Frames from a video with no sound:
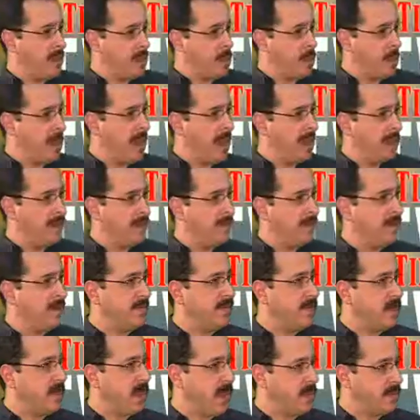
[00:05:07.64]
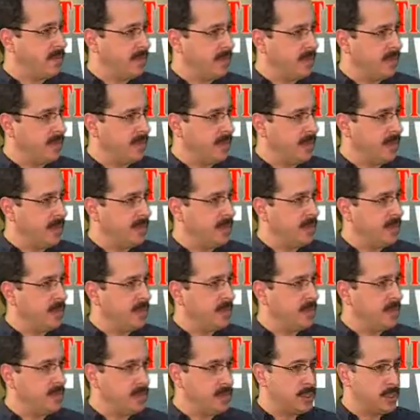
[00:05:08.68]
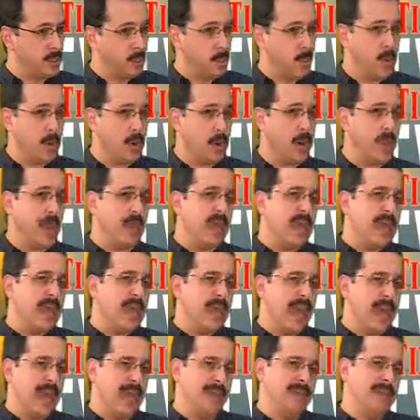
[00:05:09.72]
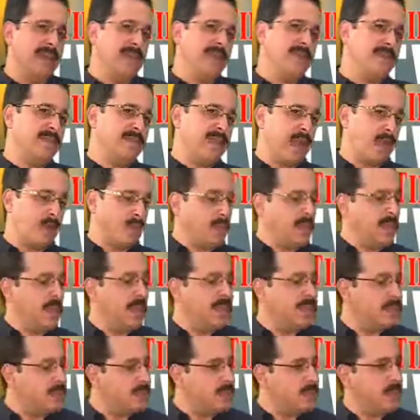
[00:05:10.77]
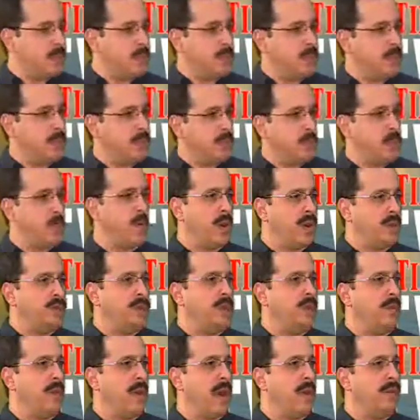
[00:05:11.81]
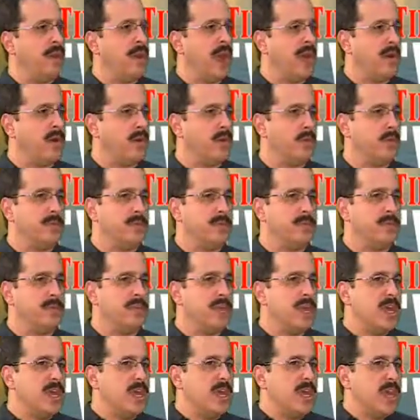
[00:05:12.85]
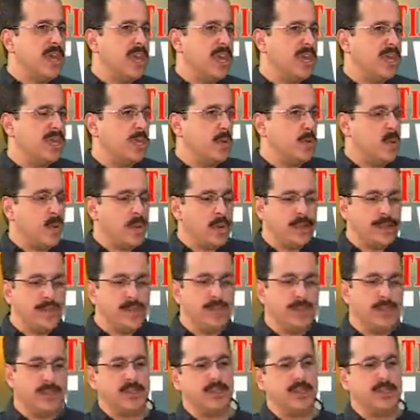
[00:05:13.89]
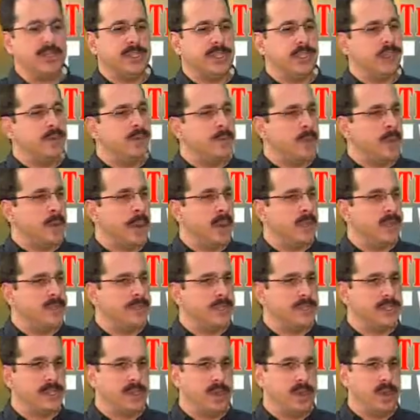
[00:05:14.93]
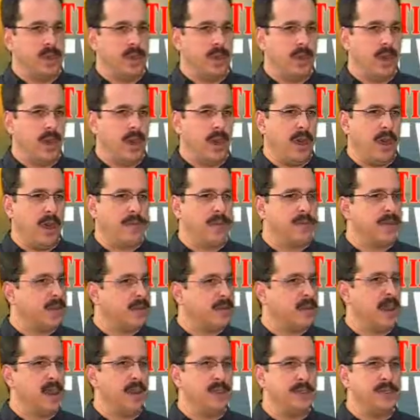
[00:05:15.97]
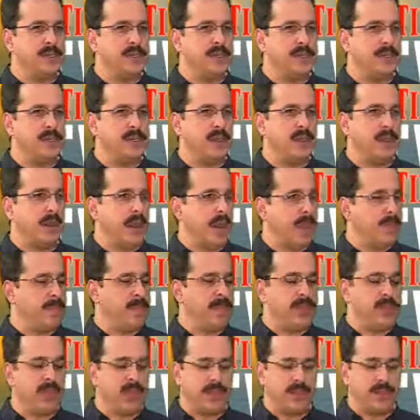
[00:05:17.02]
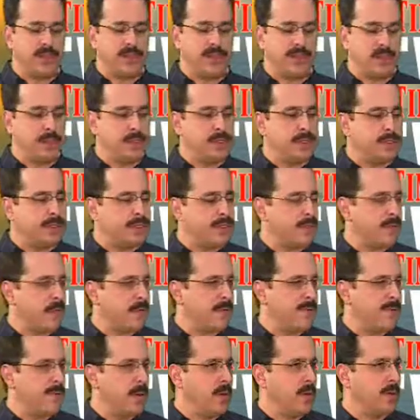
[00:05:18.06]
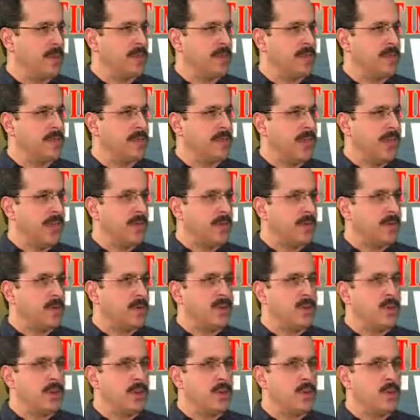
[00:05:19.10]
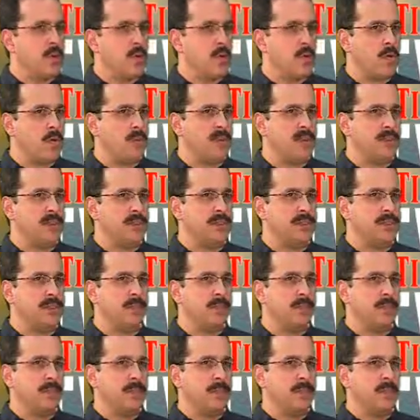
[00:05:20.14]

a new idea for how something should work. And that relates to your question about algorithms. In the world of digital signal processing uh, technology and applications, which is our focus, there's an enormous